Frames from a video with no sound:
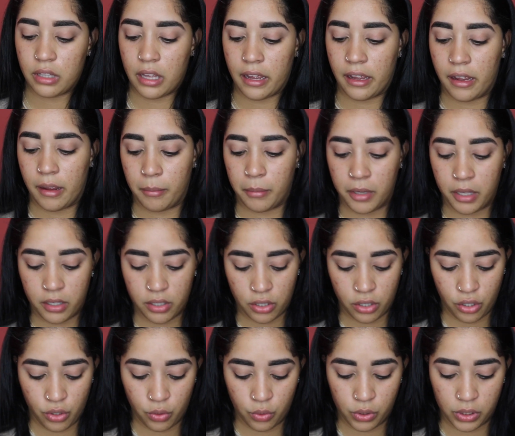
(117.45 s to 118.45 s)
I am gonna
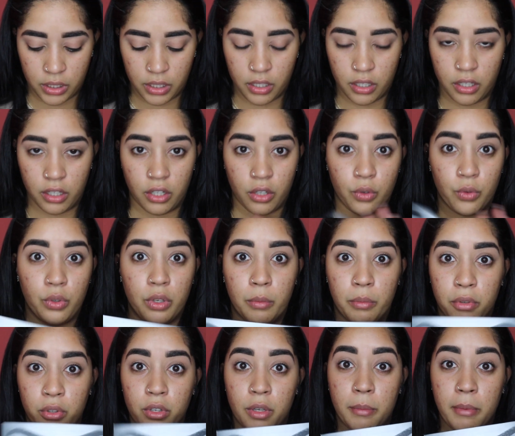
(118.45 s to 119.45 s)
use the Huda
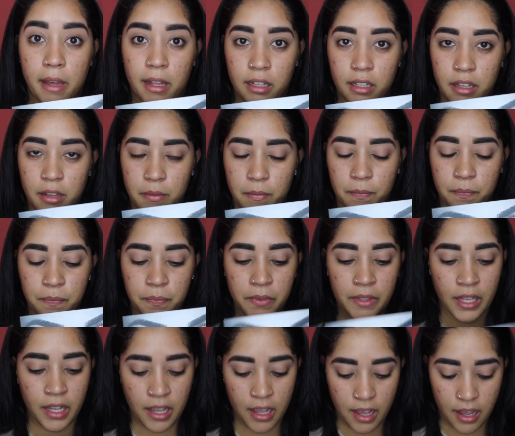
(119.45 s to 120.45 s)
Beauty Palette.
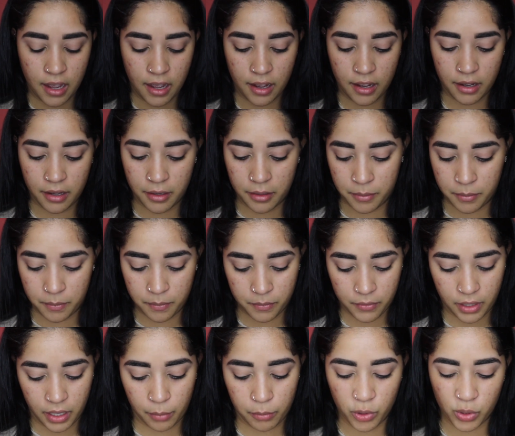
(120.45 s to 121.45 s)
I'm
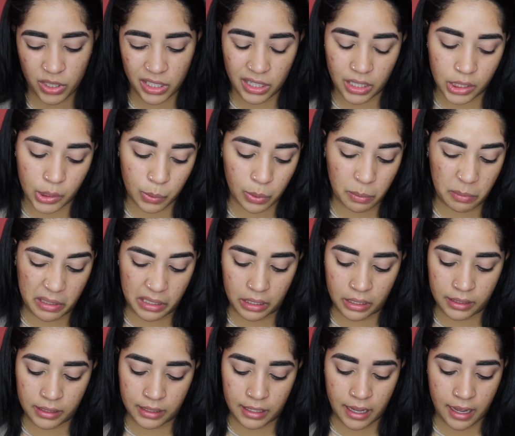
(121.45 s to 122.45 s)
using this one
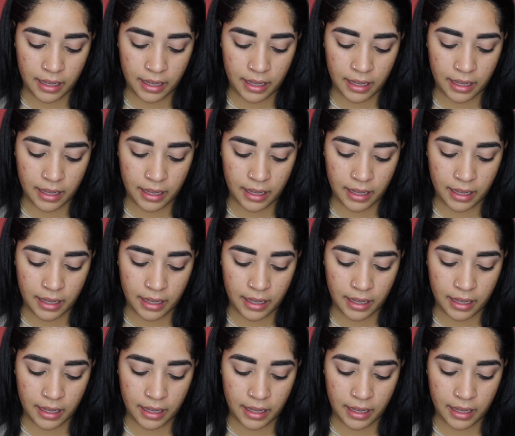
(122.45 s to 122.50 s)
because it